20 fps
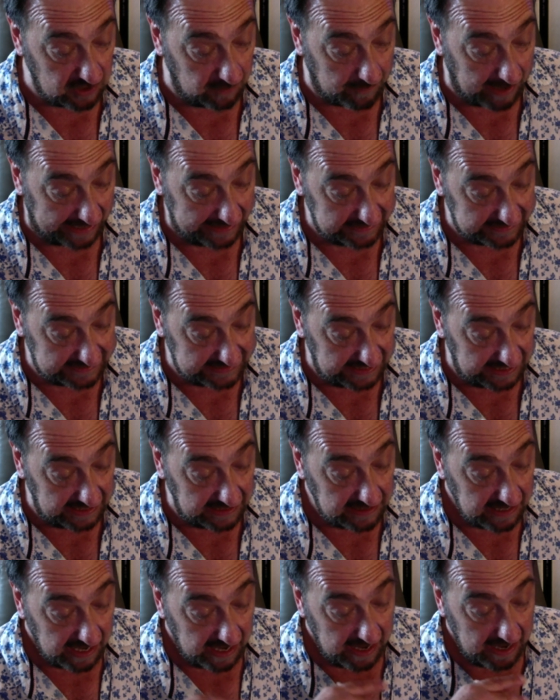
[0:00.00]
Bight
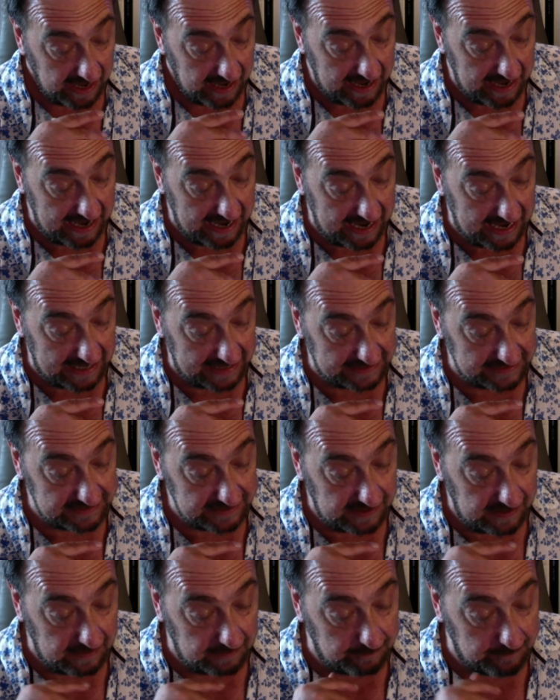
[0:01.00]
scene, and
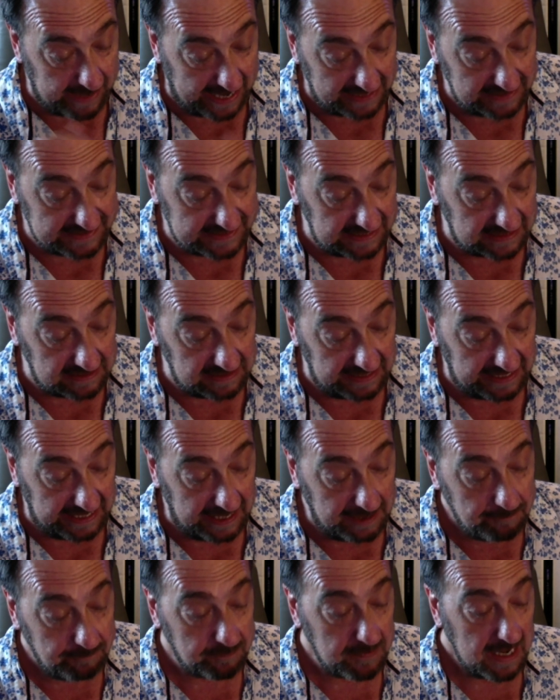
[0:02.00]

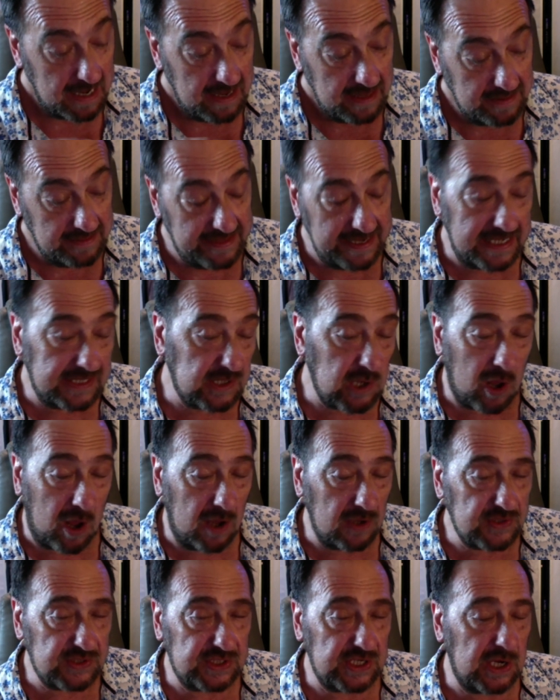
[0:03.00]
basically this
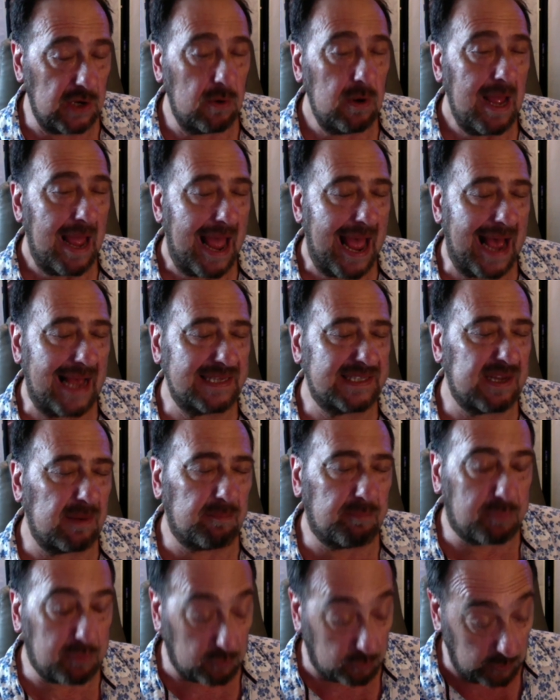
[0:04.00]
also has a
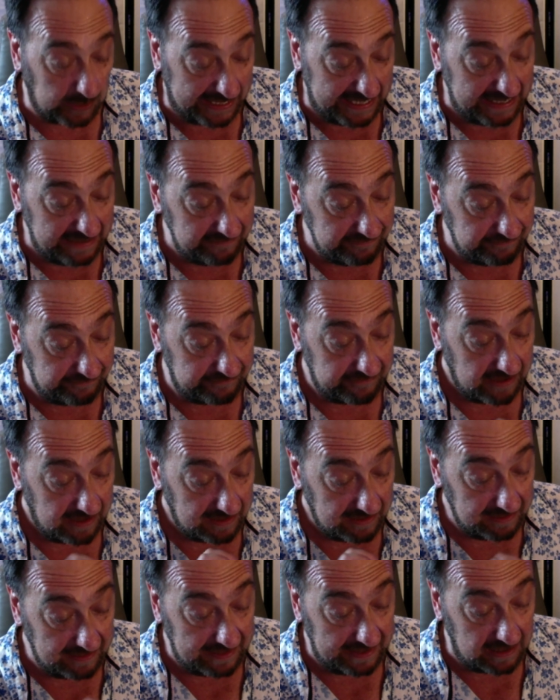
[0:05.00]
brief
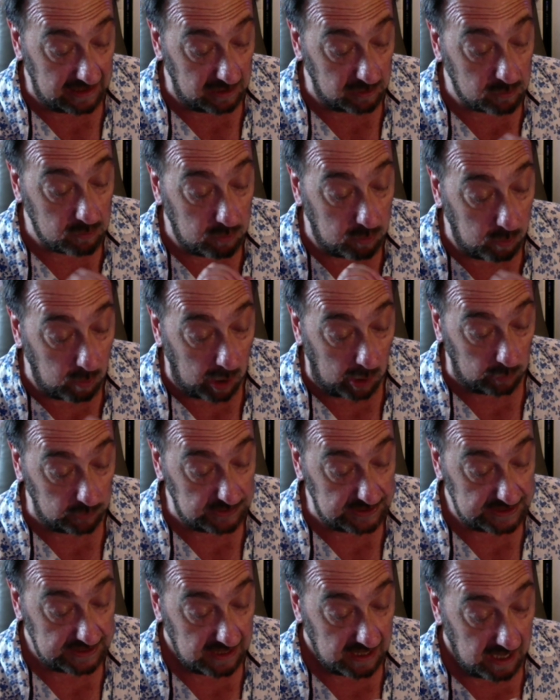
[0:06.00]
little
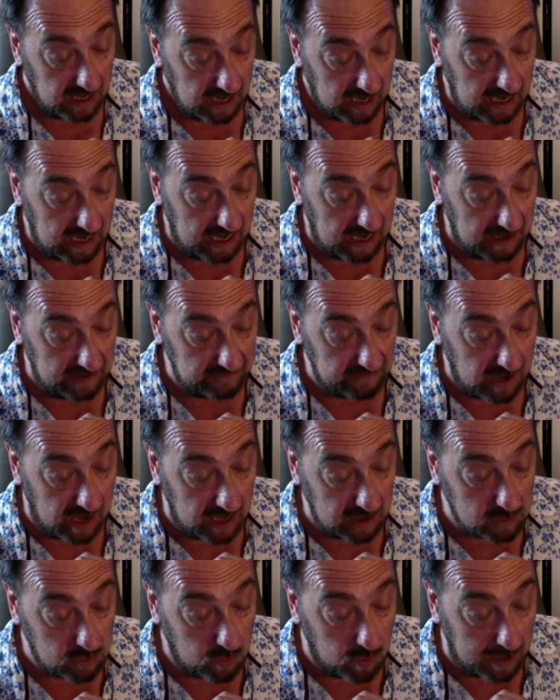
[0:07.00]
quote of
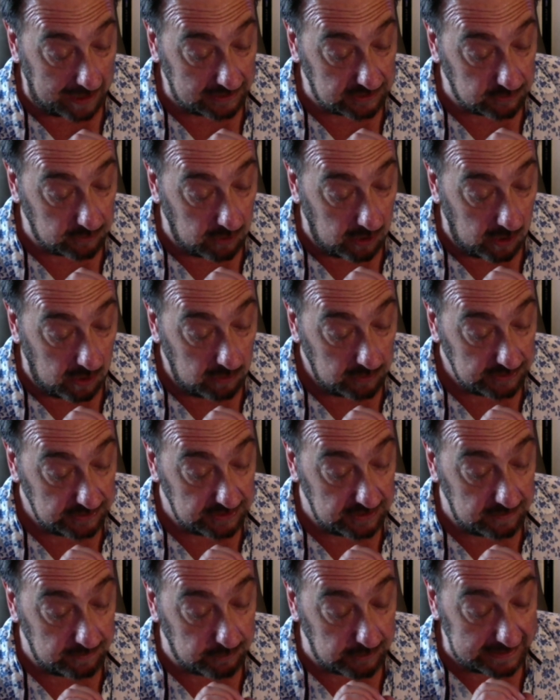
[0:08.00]
A Quatro
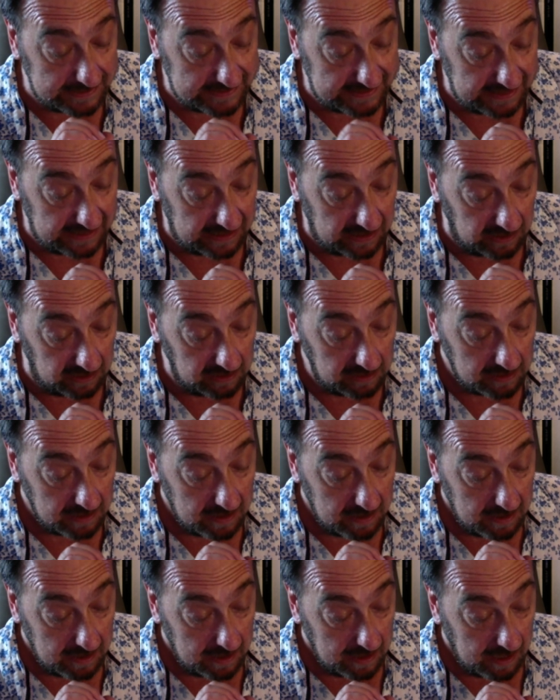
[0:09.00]
do Brasil.
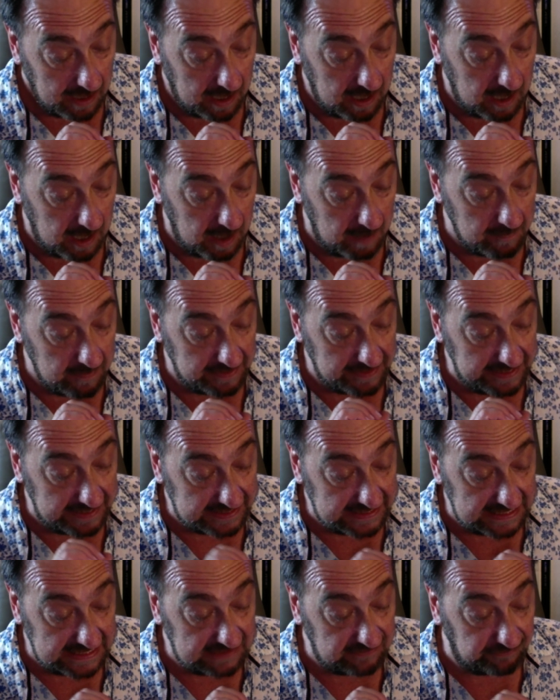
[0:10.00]
This
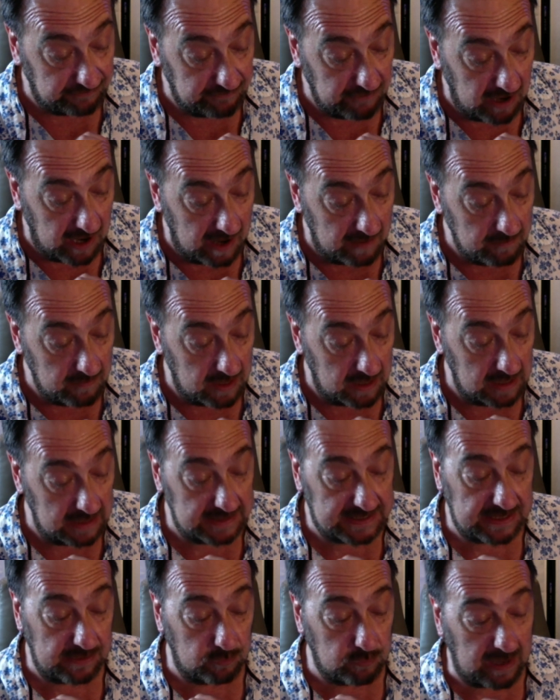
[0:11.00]
is
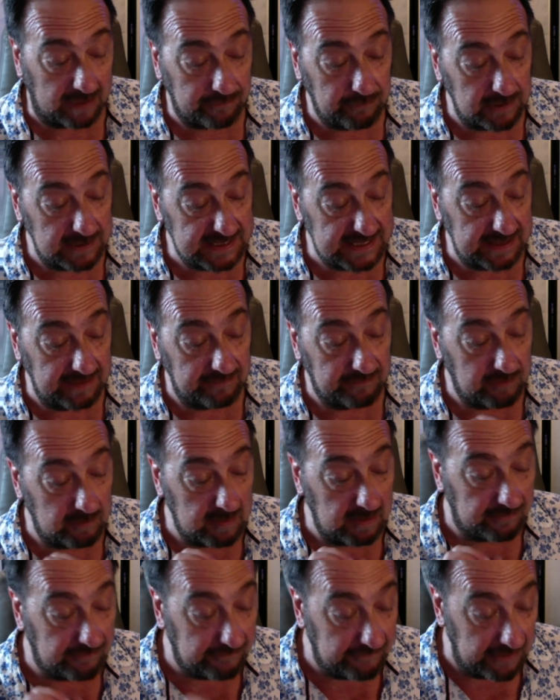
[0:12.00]
it's referencing from
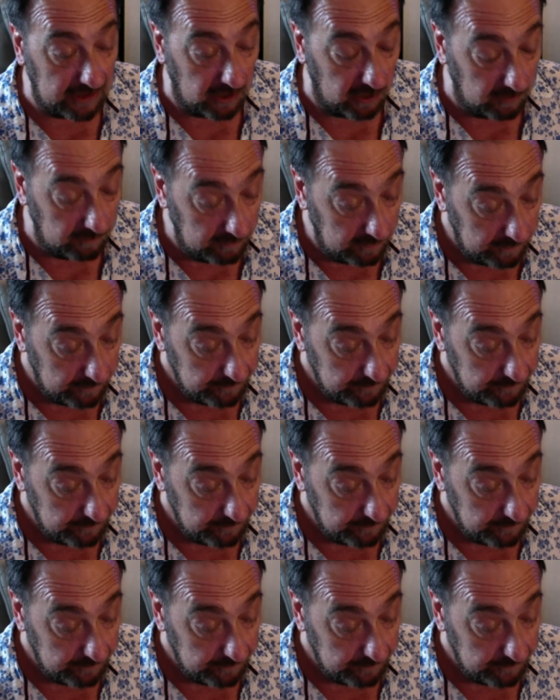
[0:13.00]
a film,